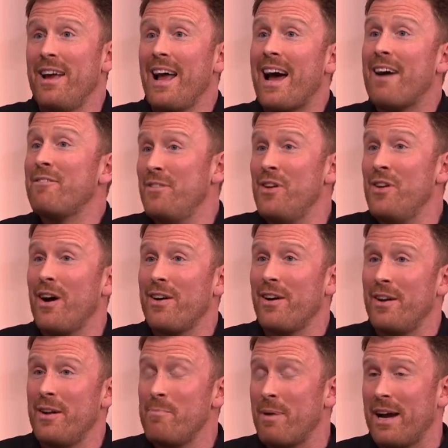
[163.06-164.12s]
knock-on
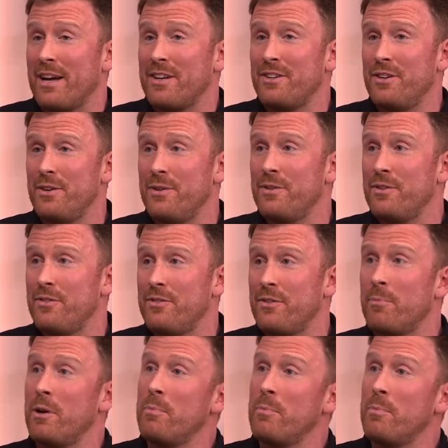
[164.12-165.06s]
impact to somebody.